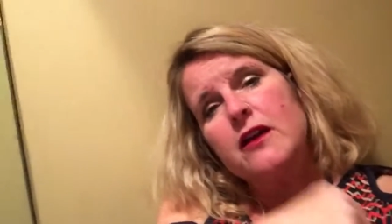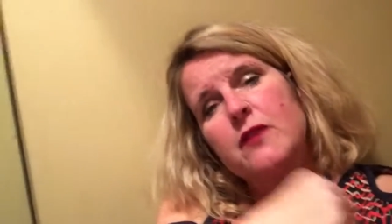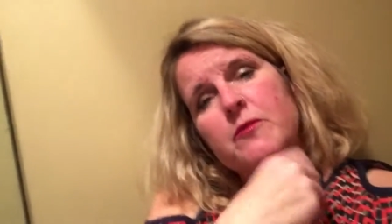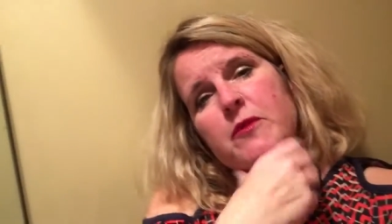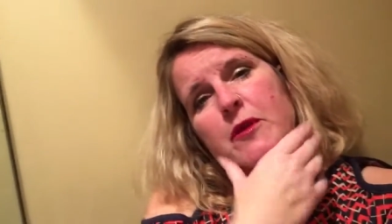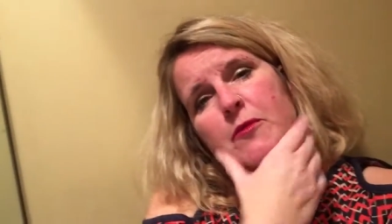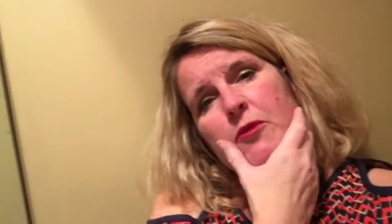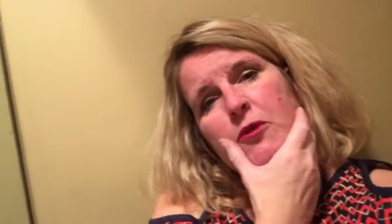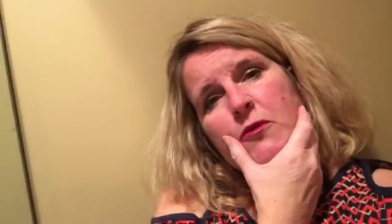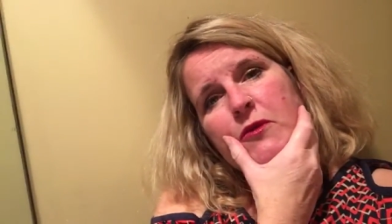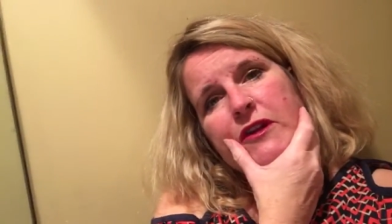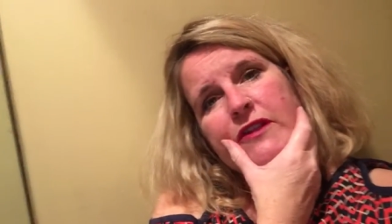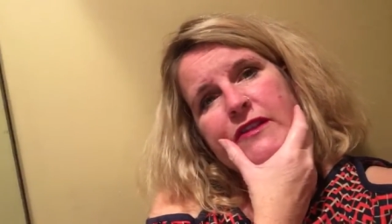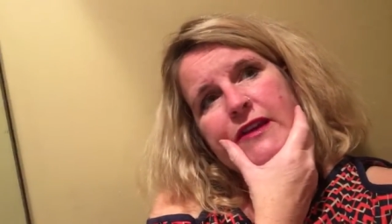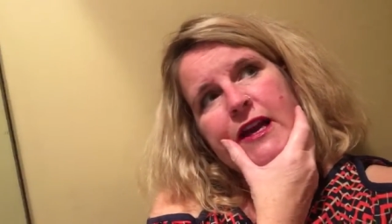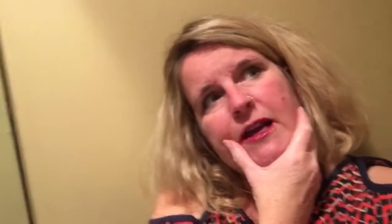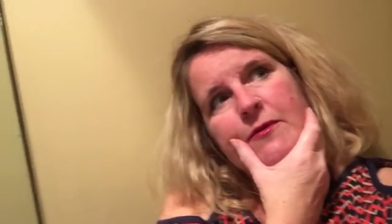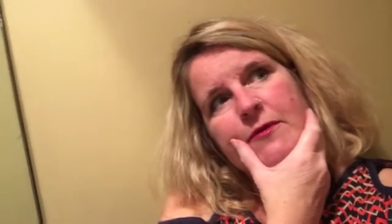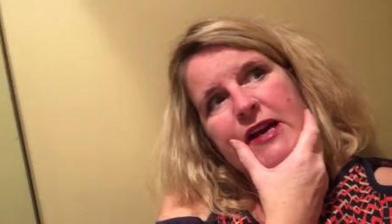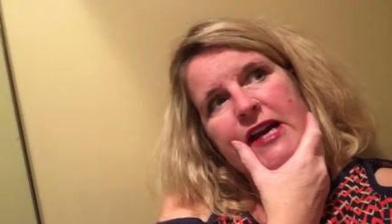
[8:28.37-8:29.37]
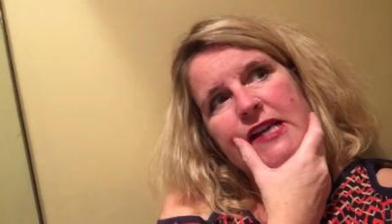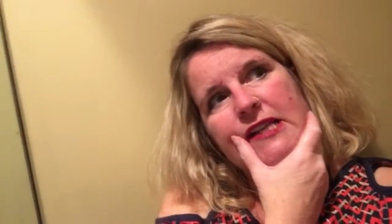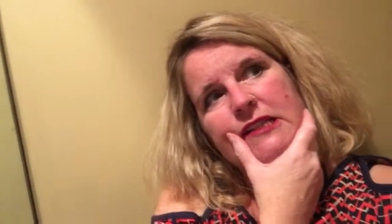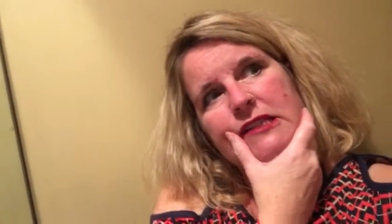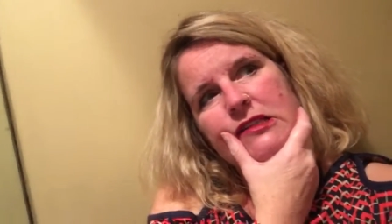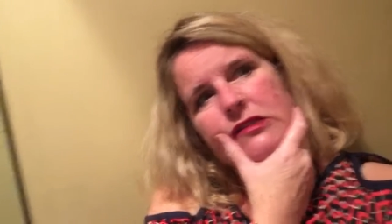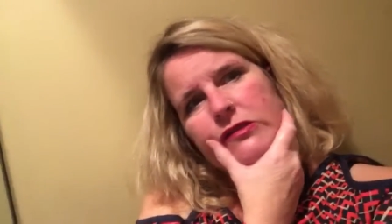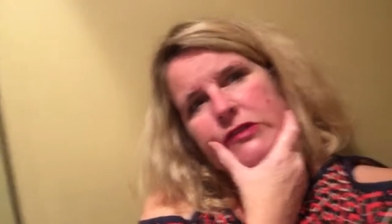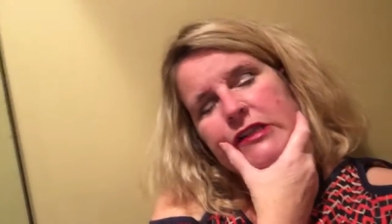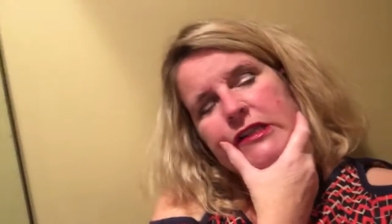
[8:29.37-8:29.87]
People with
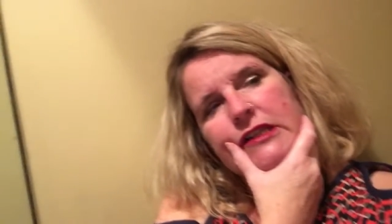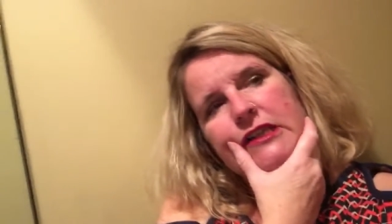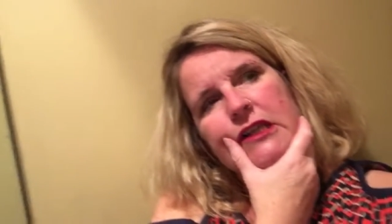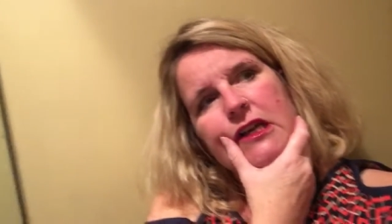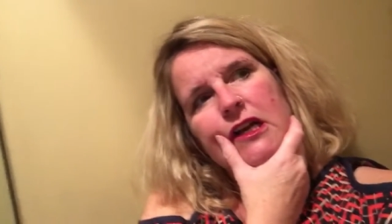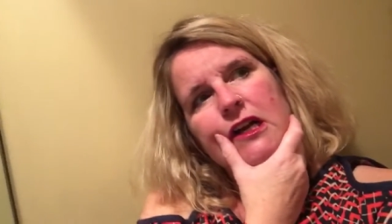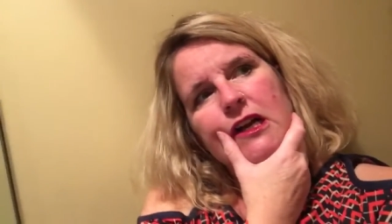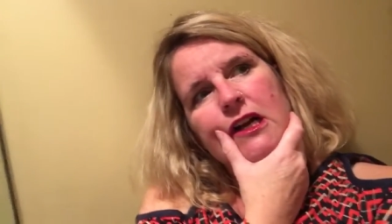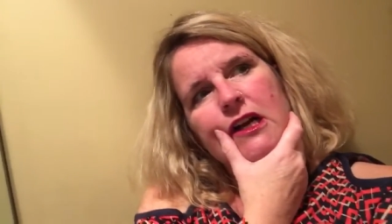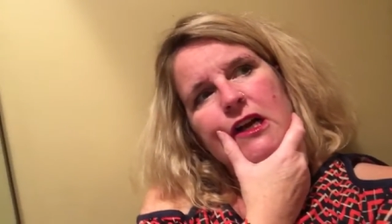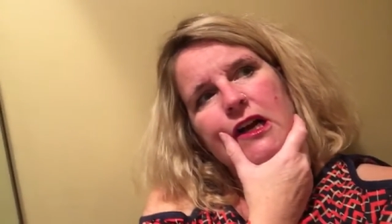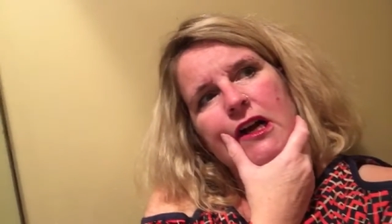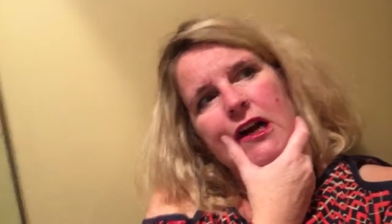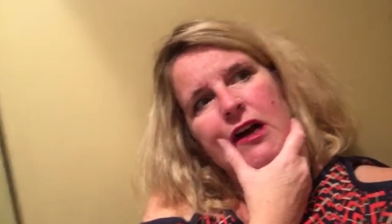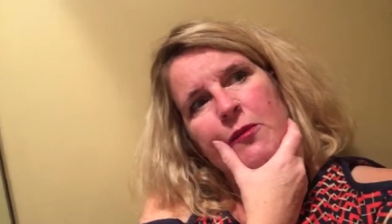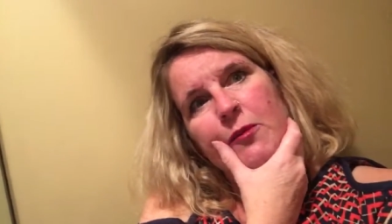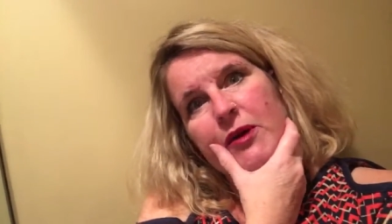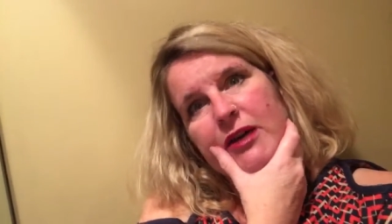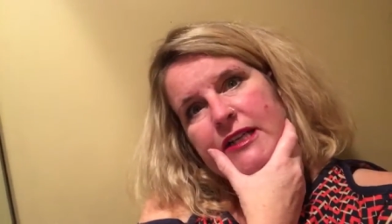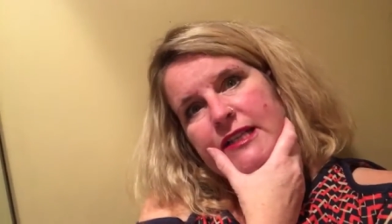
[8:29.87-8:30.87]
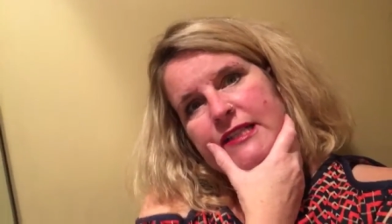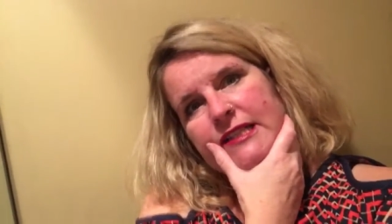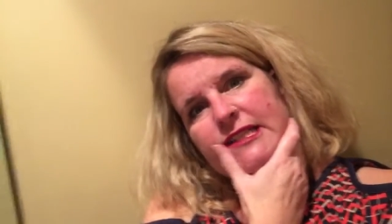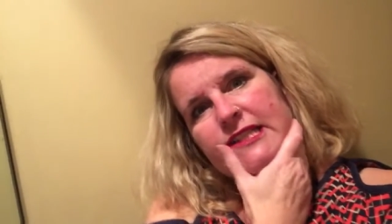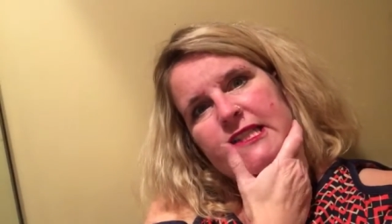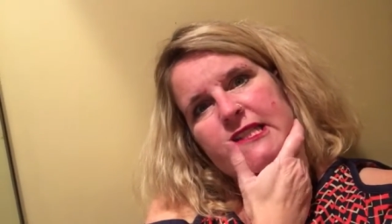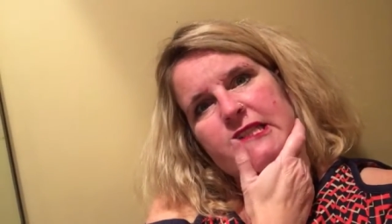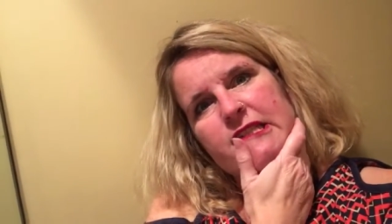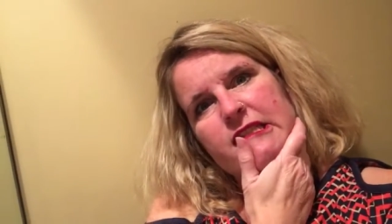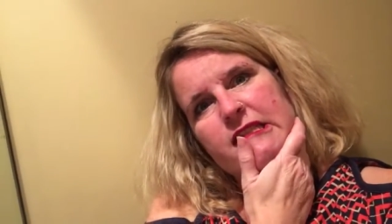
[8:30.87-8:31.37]
MS or
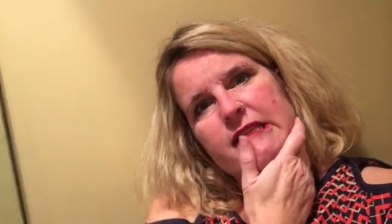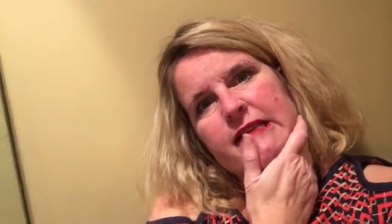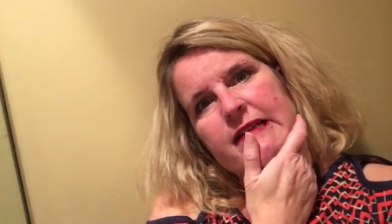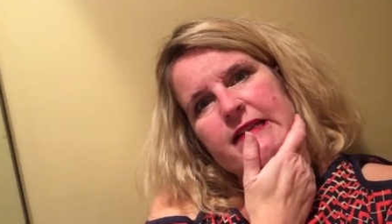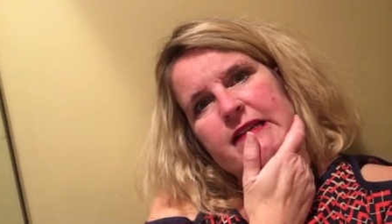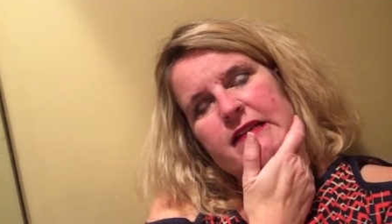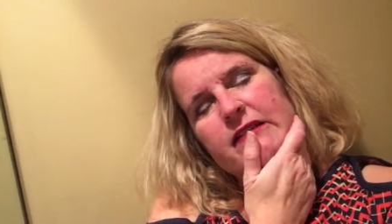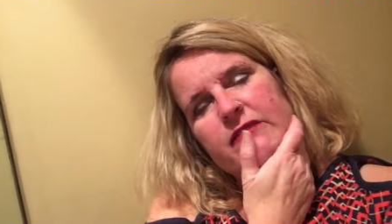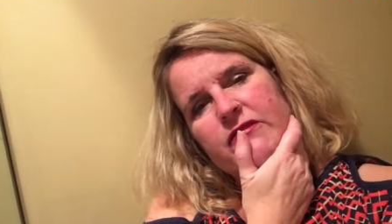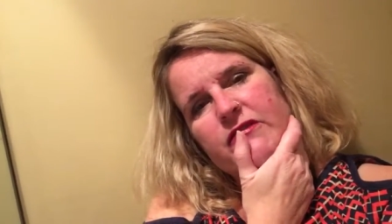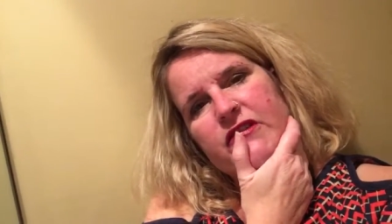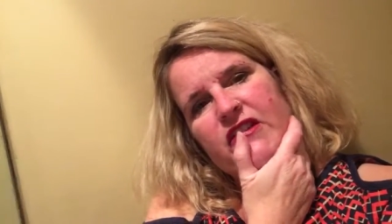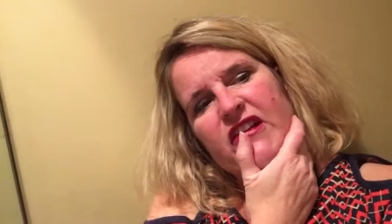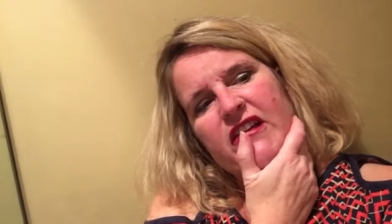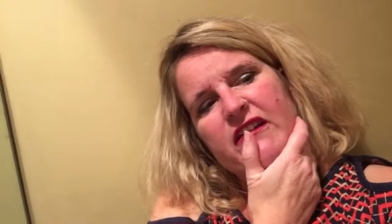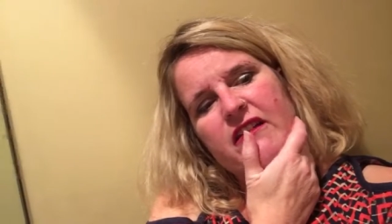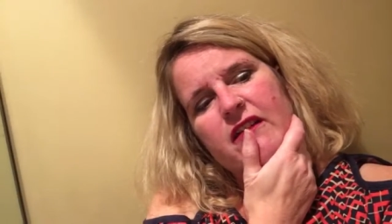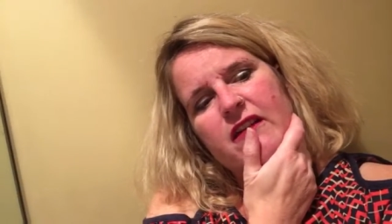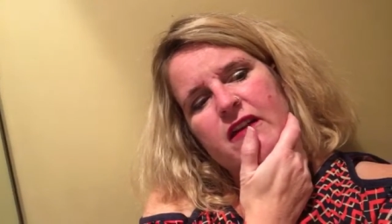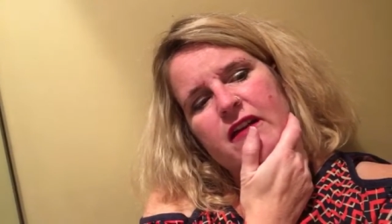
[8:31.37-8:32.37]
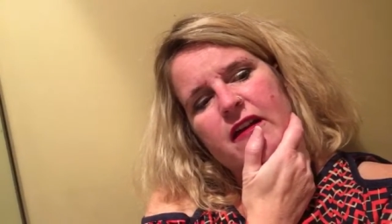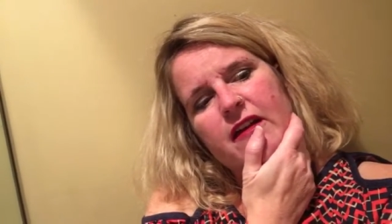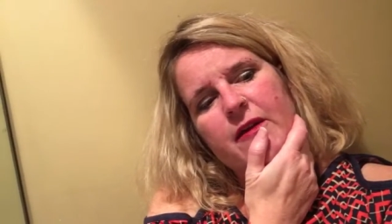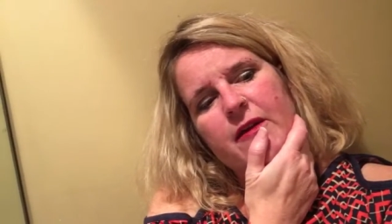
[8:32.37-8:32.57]
Parkinson's, that kind of thing.